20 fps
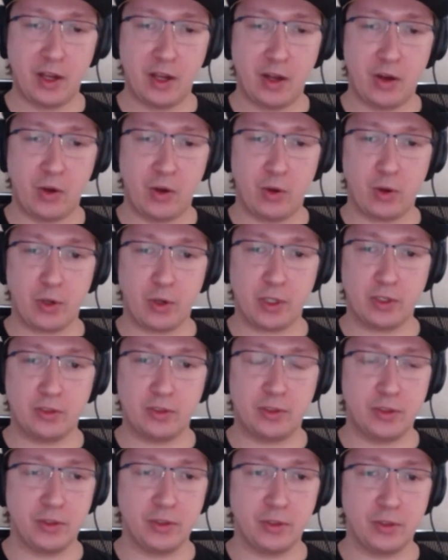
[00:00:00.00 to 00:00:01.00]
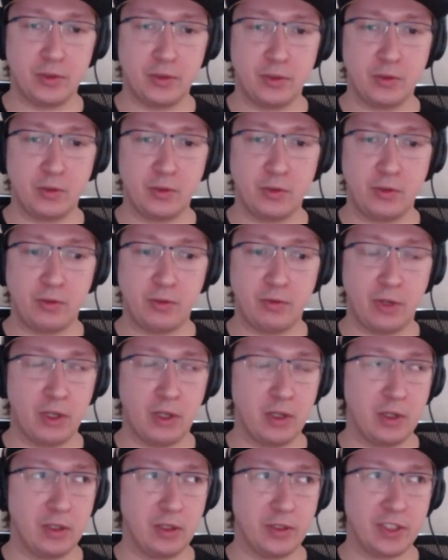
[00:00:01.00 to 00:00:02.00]
or to
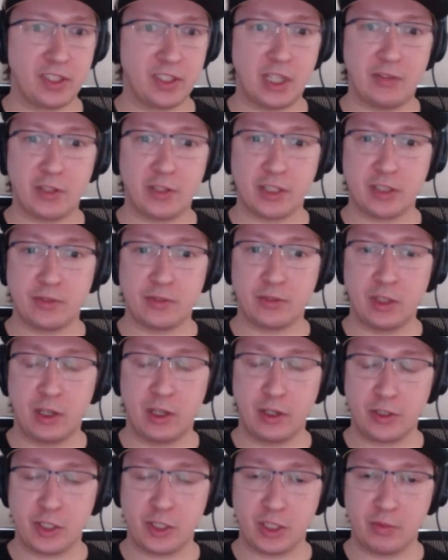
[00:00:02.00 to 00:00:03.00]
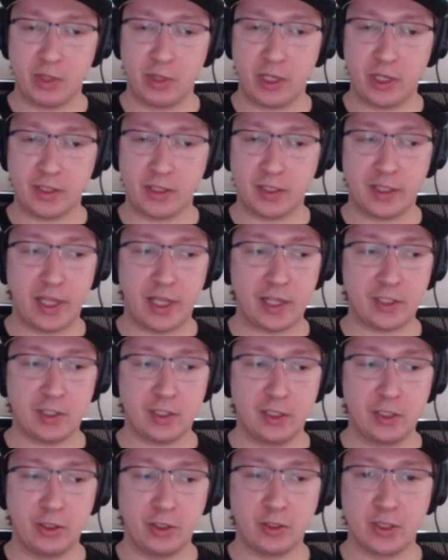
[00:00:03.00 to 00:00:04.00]
discover soft launches, because it's
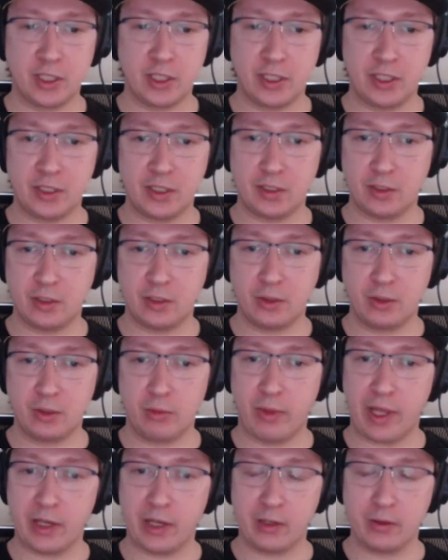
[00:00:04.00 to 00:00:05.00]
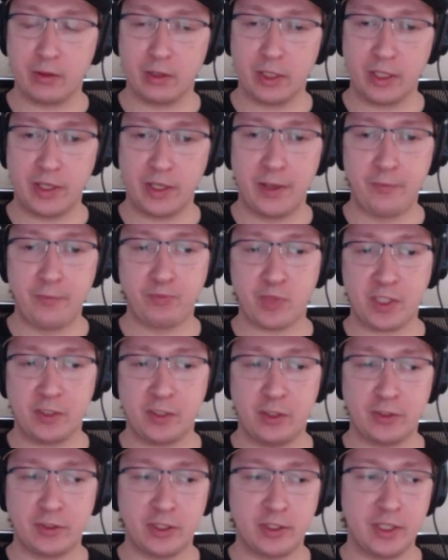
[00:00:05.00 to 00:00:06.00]
actually not that easy to do manually.
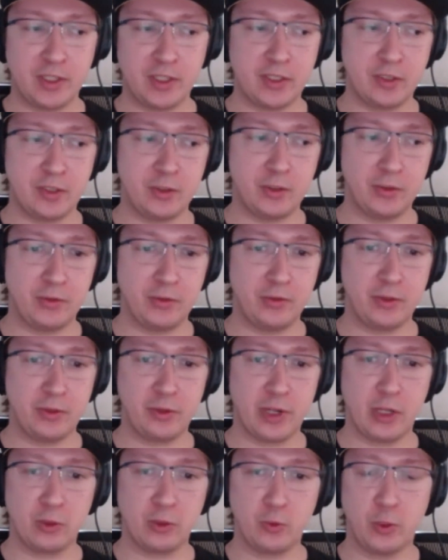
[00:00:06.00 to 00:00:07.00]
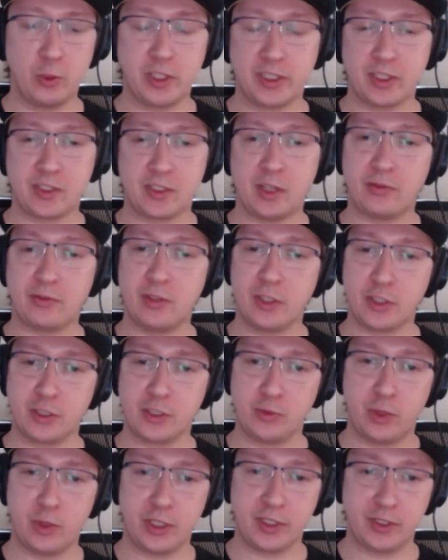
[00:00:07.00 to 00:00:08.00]
It's not that easy to figure out what is a soft
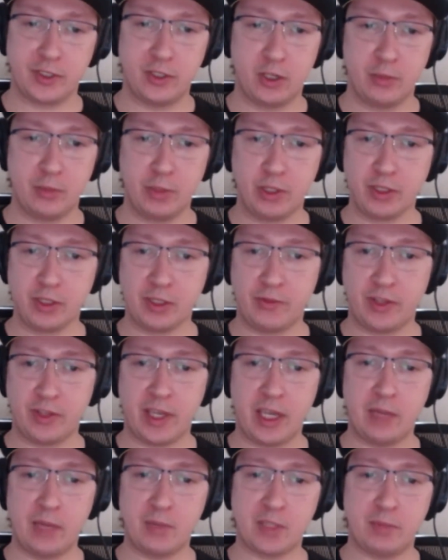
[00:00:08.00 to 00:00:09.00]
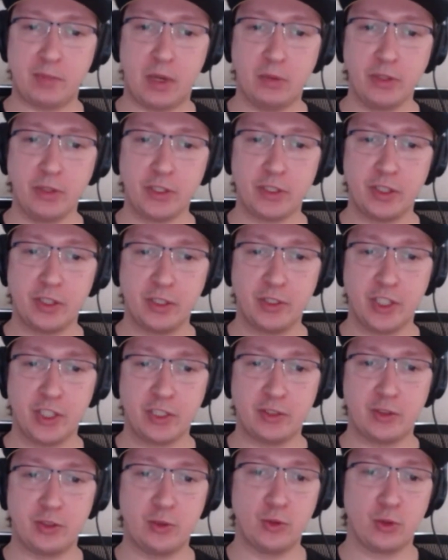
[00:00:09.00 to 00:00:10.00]
launch, what is not, because if a game is published in
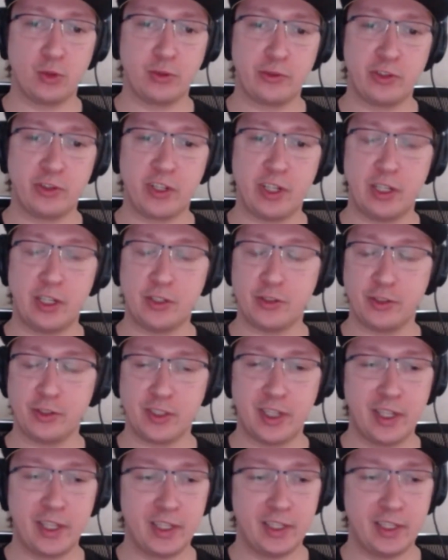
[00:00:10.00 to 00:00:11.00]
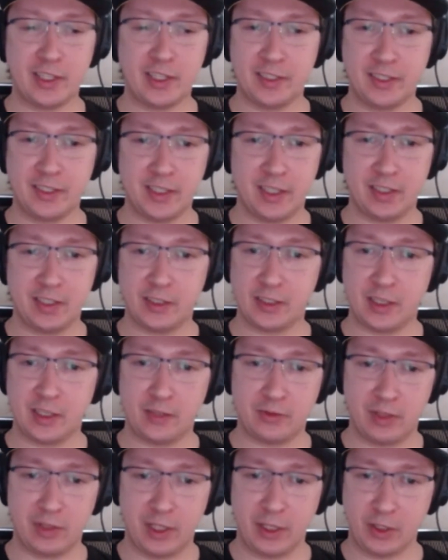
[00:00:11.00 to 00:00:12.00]
just 2 or 3 countries, it doesn't say it's a
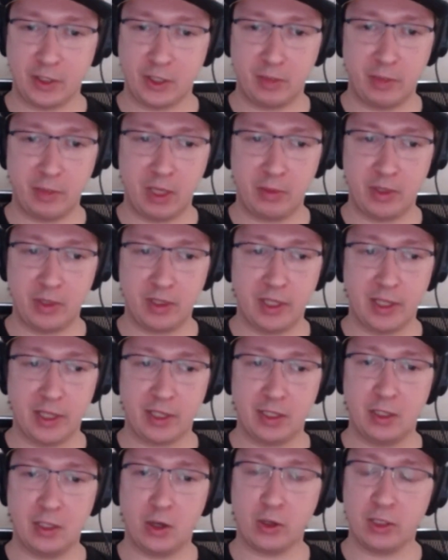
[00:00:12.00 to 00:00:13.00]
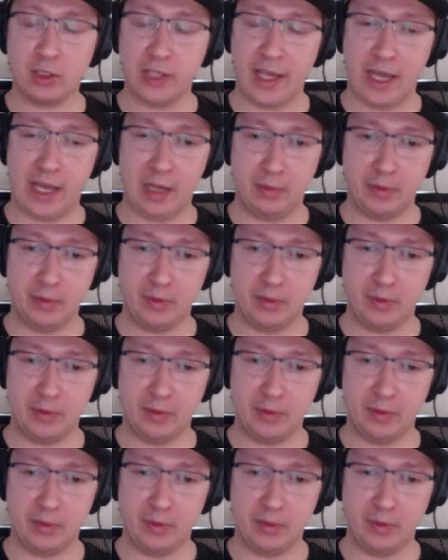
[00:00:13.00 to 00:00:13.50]
soft launch. It may be like a local app.